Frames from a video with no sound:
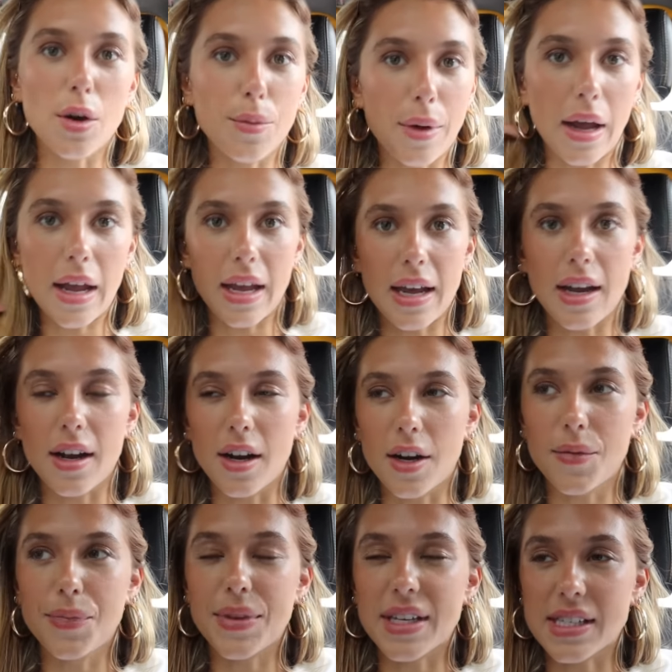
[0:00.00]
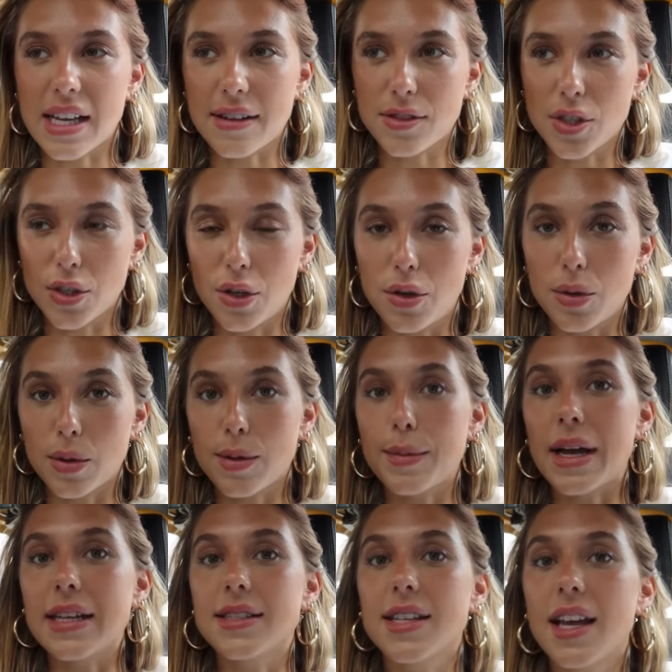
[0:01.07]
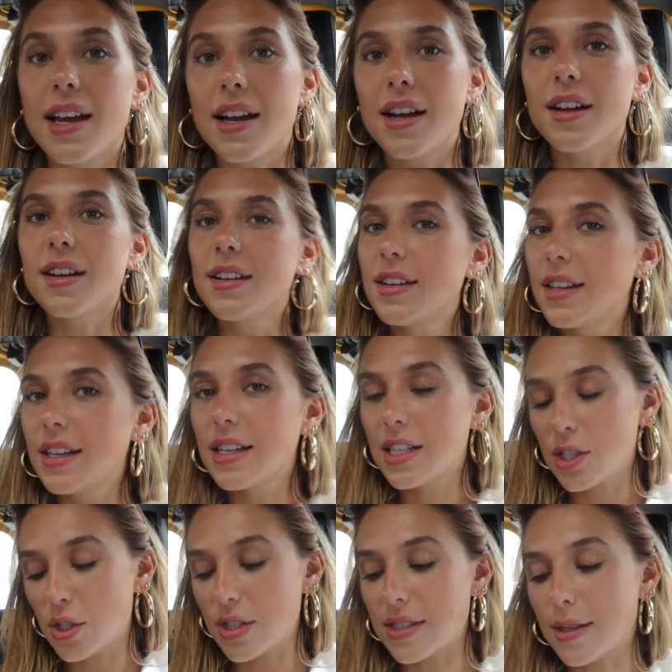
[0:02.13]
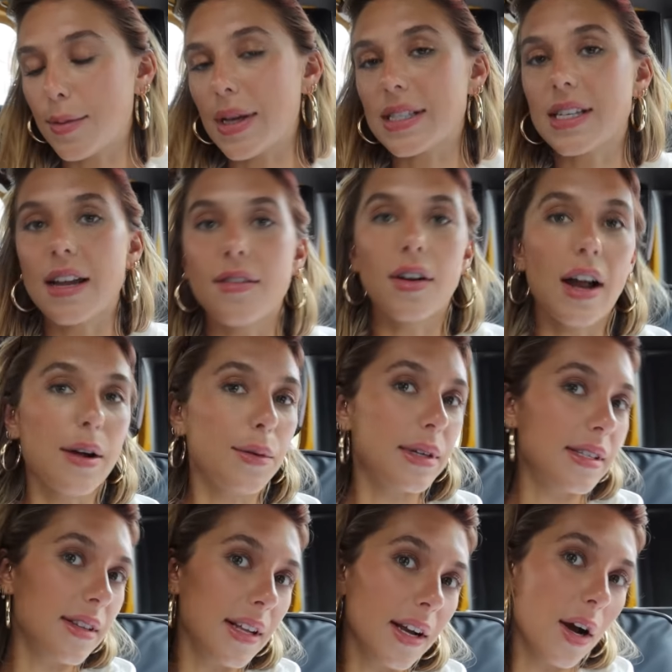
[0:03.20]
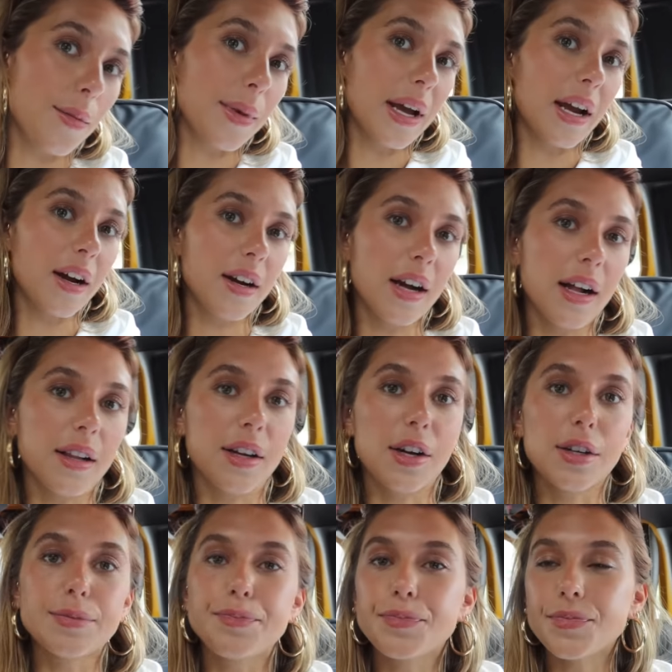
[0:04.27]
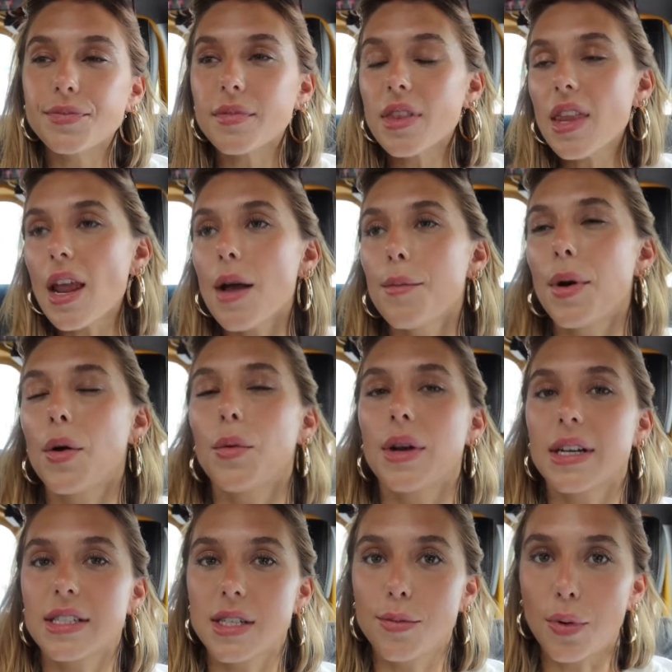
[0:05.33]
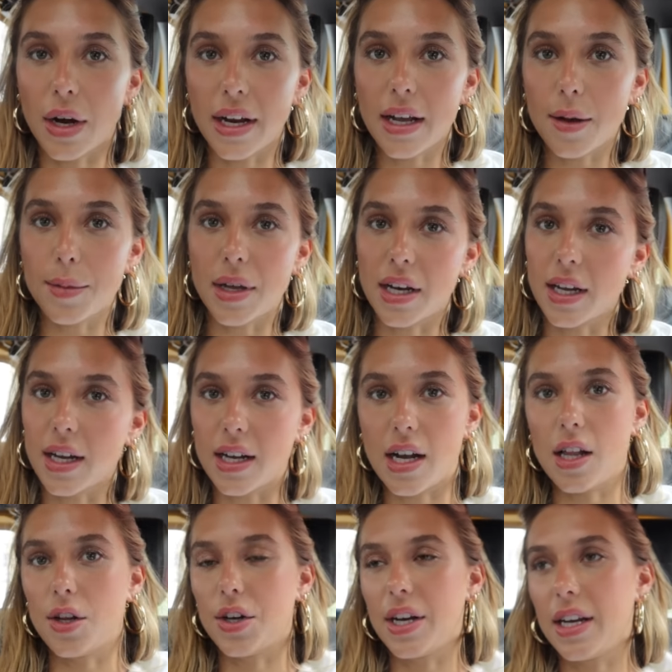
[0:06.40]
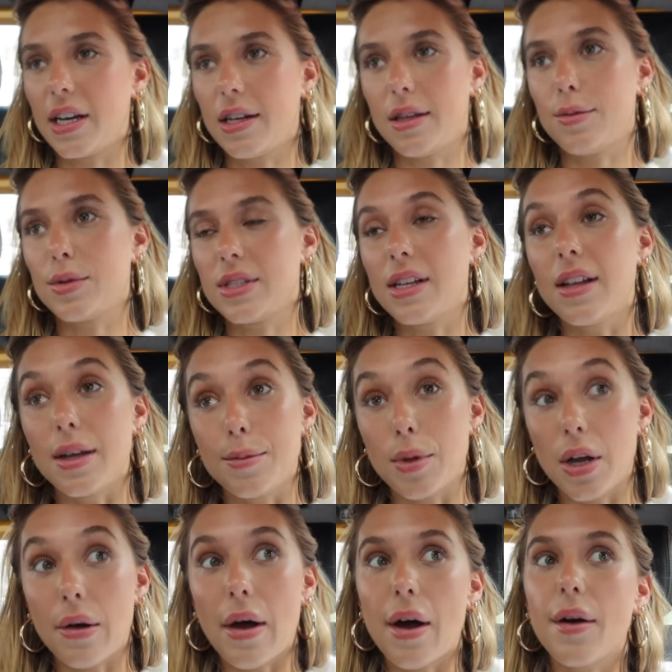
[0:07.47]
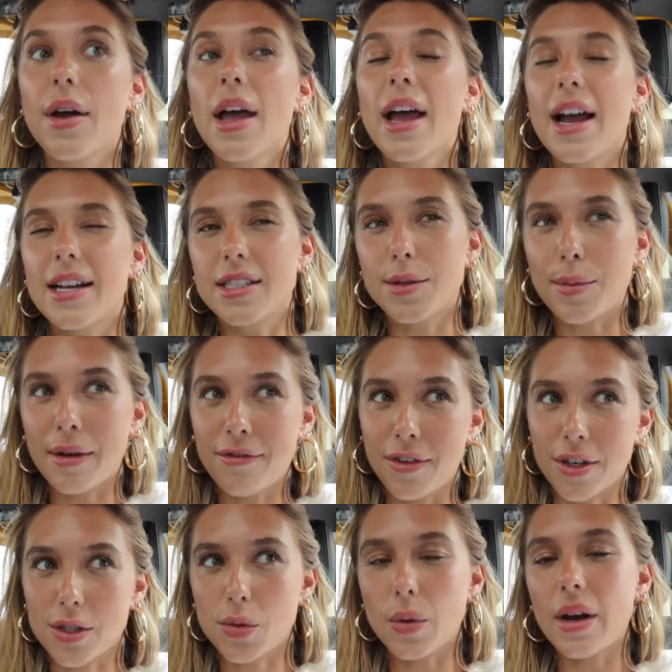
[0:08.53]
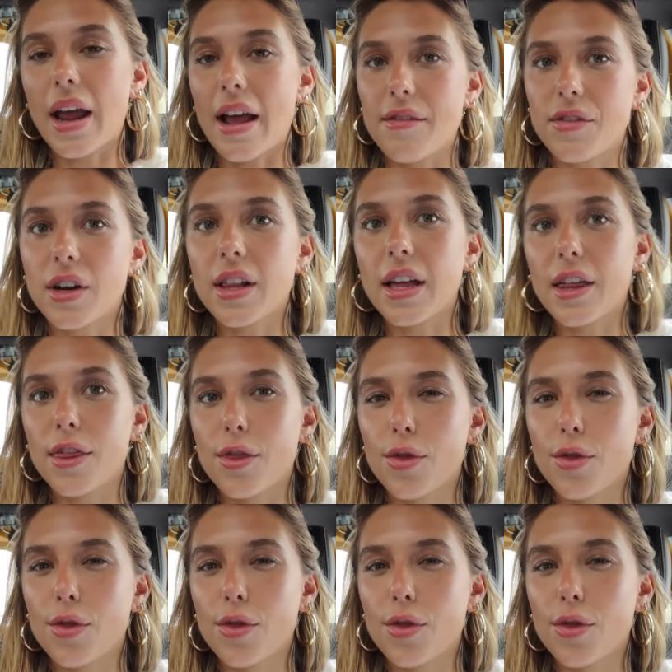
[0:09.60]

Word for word: on my hair this afternoon with Mads Hair. She's the best ever. I recently got my hair colored, but wanted to break up getting it colored and getting the Brazilian blowout. I did my first one ever, like,